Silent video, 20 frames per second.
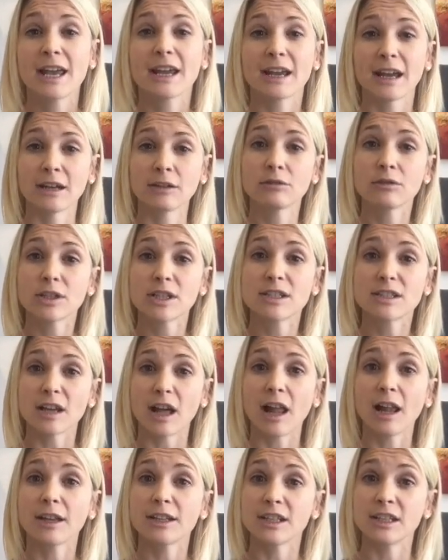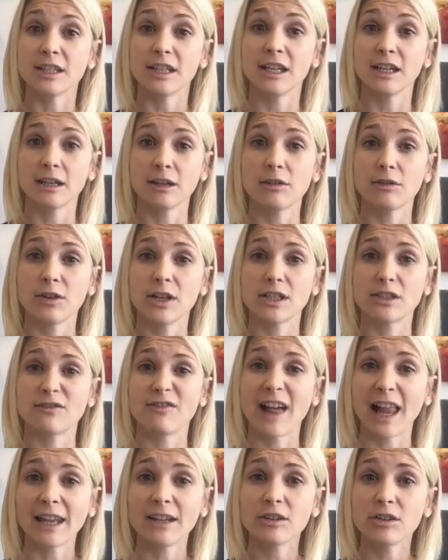can result in increased
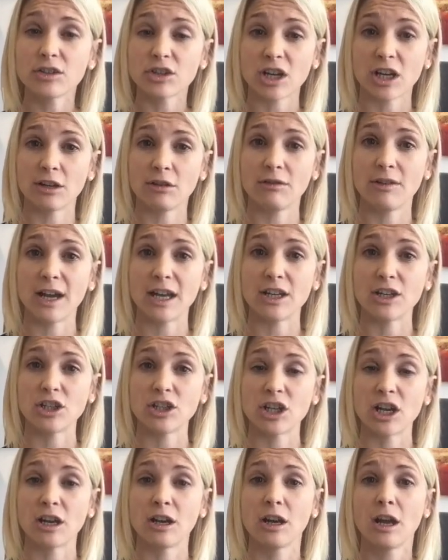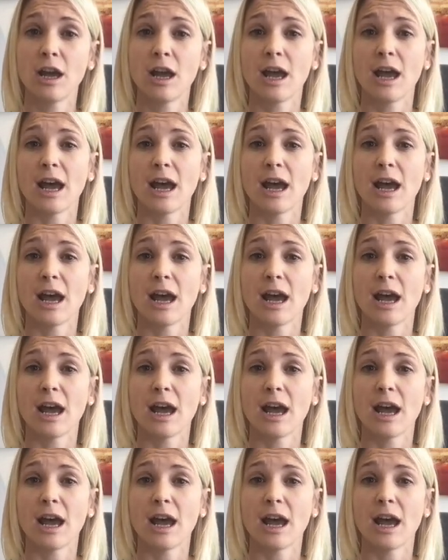value generation